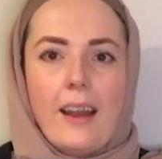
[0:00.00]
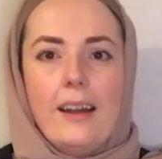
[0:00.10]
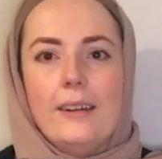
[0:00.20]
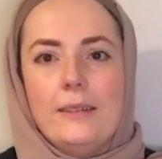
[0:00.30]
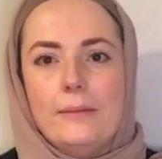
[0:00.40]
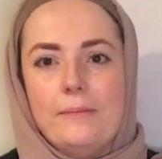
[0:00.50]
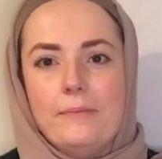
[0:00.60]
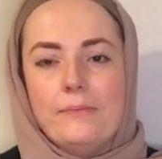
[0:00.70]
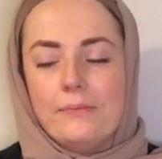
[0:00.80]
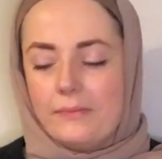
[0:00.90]

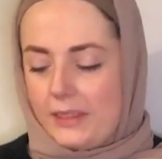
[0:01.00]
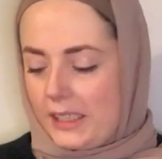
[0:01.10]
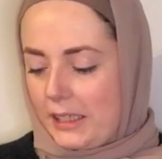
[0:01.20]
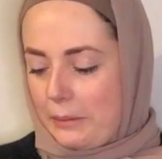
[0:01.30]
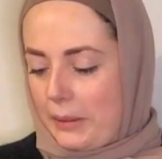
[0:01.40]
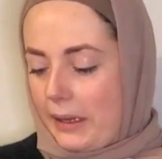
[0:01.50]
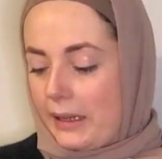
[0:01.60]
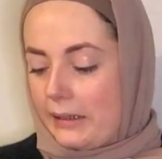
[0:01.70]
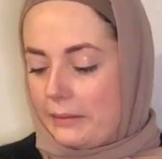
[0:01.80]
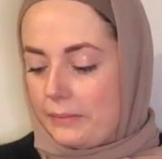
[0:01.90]
to
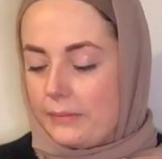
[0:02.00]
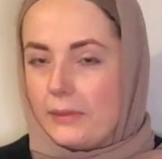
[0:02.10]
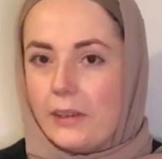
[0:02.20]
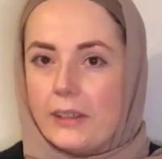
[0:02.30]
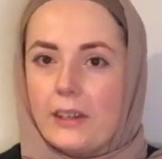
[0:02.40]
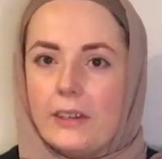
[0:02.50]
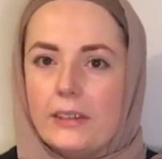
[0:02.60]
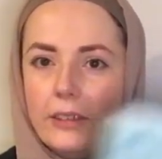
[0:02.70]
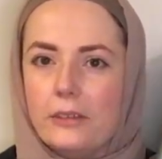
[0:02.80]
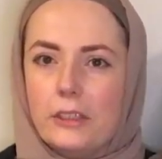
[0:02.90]
compare, not
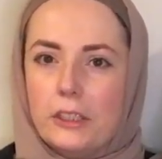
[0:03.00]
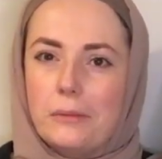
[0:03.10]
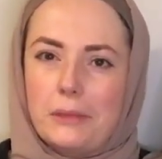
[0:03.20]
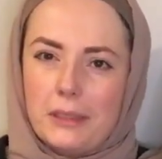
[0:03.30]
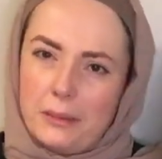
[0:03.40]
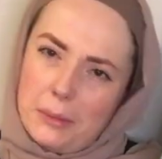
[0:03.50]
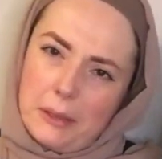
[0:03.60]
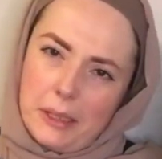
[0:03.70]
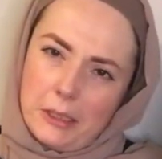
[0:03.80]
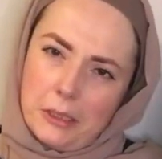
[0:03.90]
on YouTube because it'll be
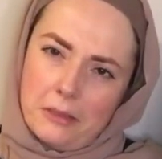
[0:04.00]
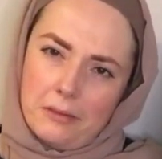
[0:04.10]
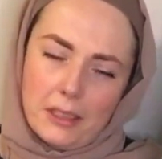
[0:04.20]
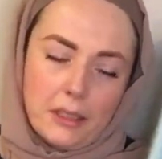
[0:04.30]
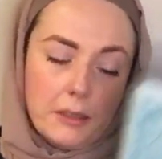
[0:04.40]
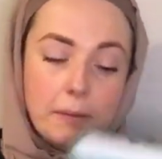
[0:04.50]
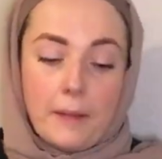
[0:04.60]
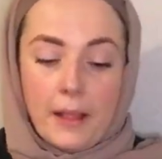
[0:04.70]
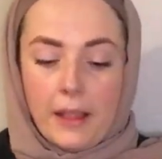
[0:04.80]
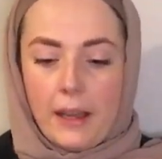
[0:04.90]
quite a short video.
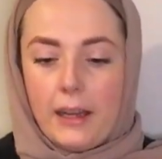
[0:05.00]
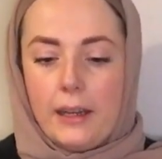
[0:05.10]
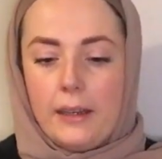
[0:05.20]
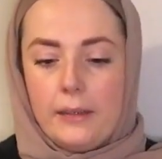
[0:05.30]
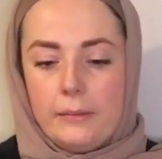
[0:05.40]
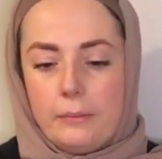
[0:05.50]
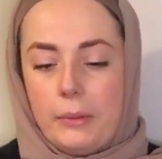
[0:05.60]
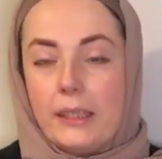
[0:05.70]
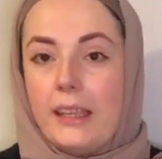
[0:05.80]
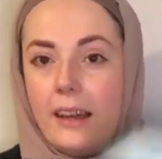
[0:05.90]

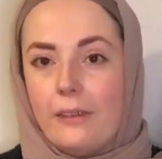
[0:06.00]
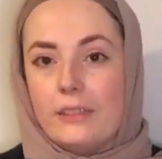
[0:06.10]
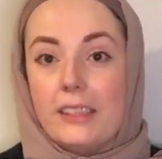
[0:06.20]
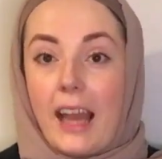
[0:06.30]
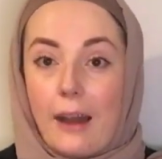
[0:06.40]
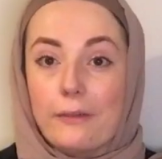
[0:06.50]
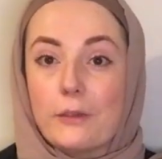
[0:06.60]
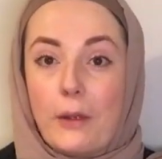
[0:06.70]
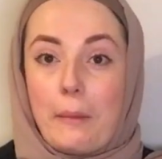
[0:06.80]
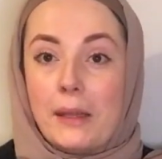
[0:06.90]
But yeah, obviously after
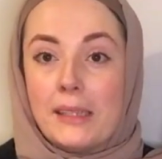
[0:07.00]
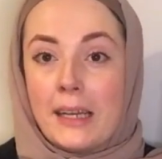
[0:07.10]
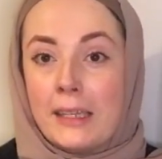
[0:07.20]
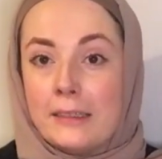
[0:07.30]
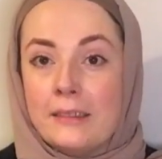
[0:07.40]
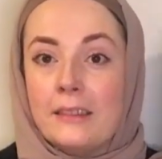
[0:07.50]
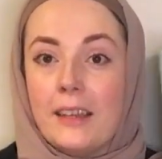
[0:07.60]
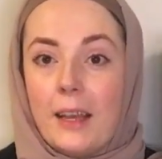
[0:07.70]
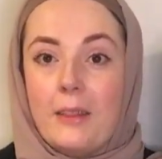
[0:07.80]
Ramadan, I